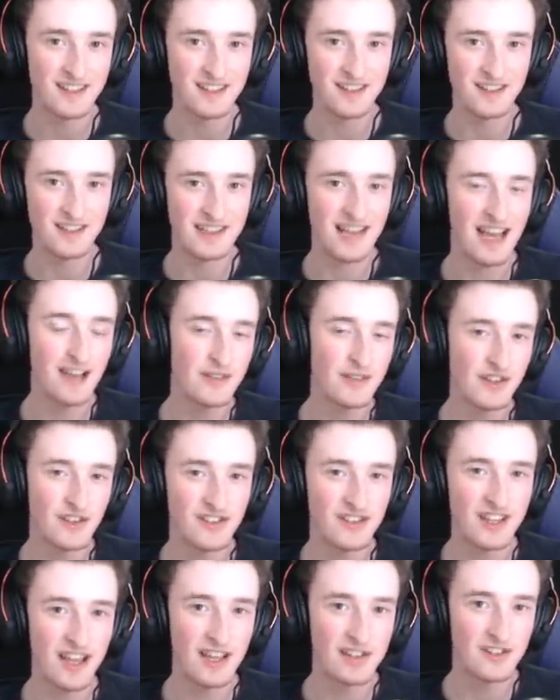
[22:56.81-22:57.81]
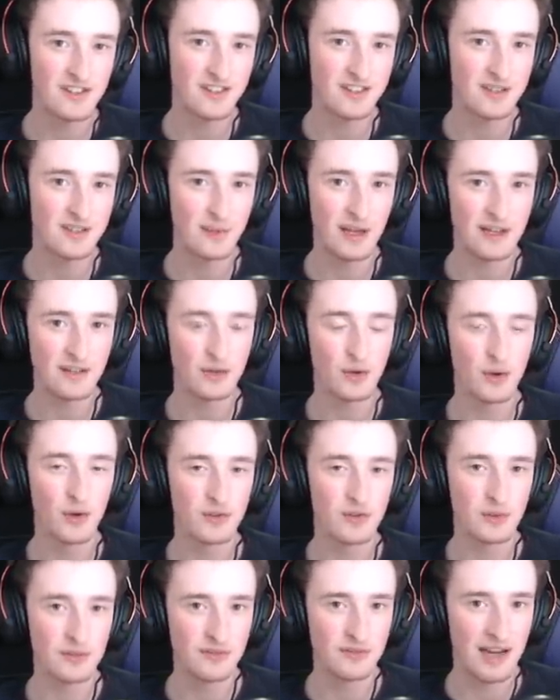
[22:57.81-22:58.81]
the evidence against him, and of
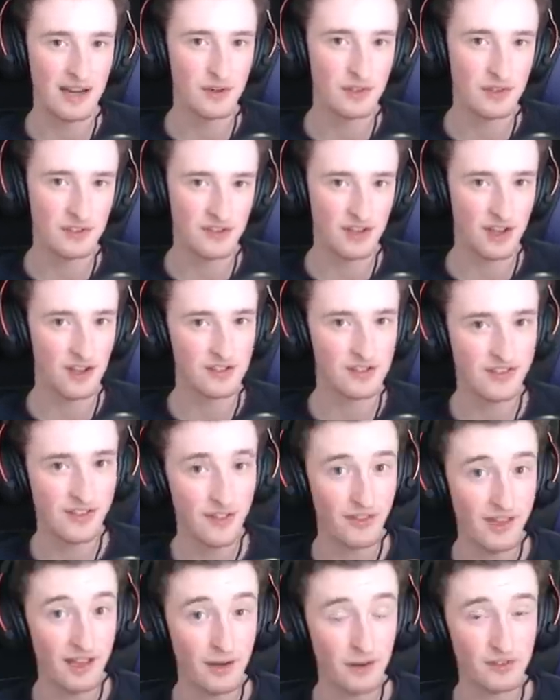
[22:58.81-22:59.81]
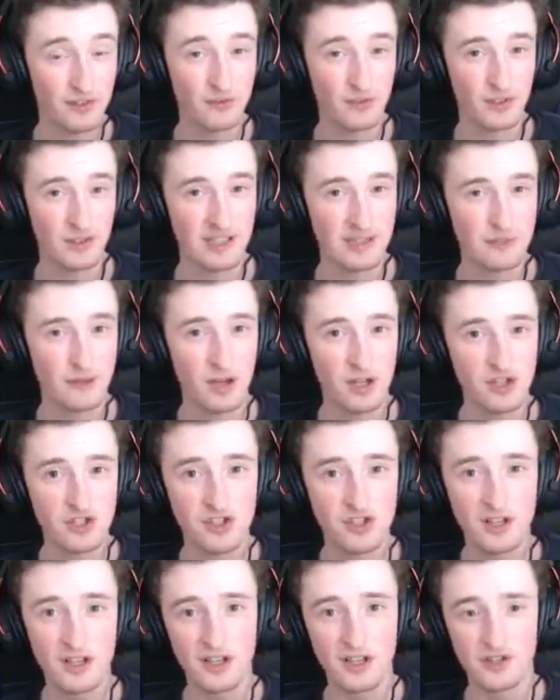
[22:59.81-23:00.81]
course we've now discussed that there isn't really much
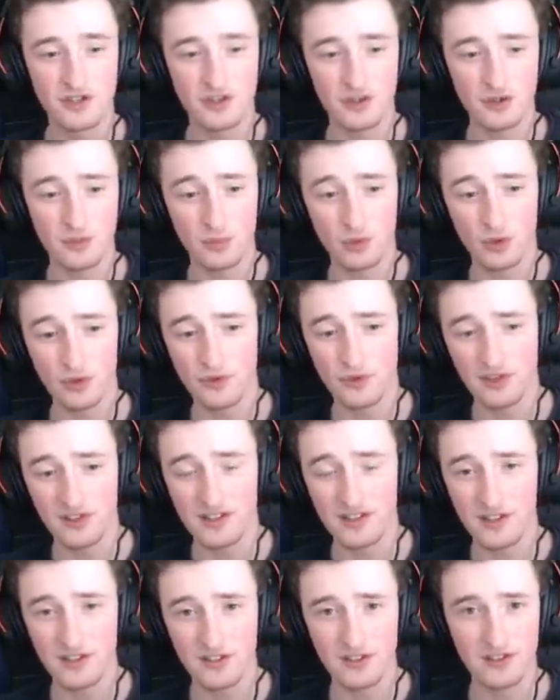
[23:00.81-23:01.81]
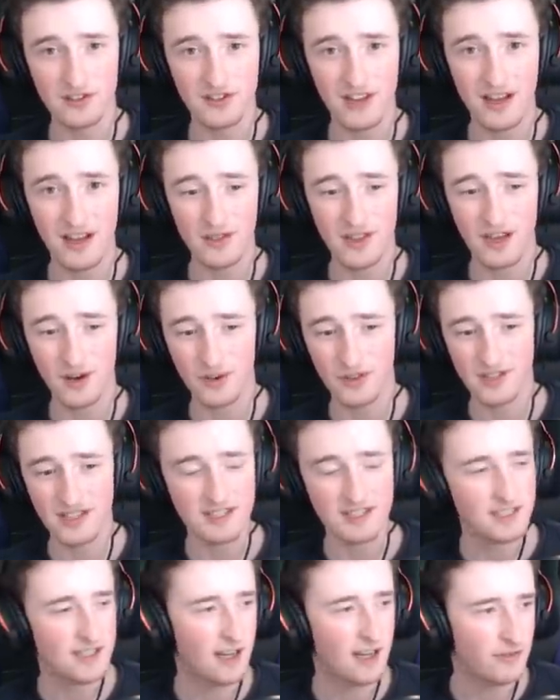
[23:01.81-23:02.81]
to prove his innocence out there on the
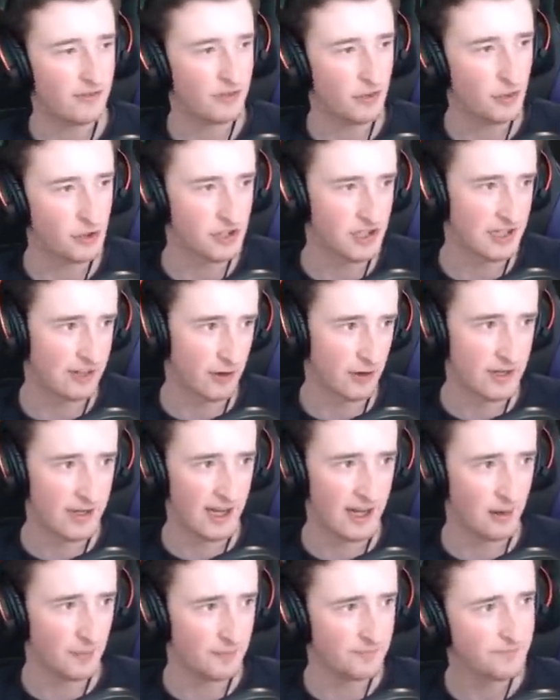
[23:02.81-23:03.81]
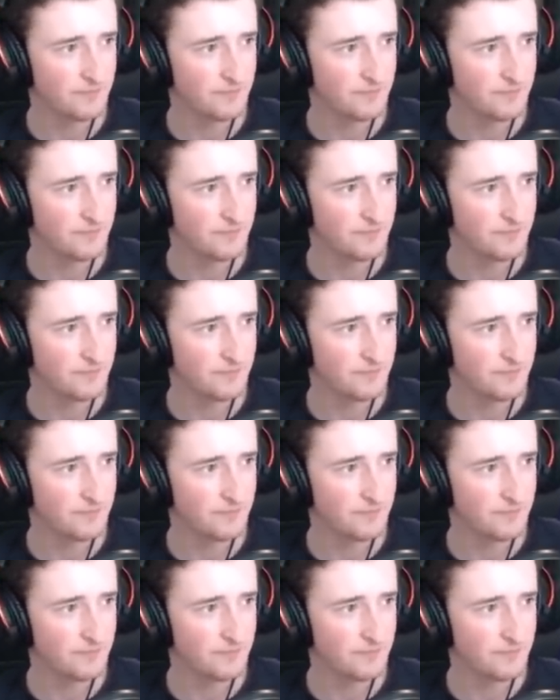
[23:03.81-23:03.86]
internet, unfortunately, right now.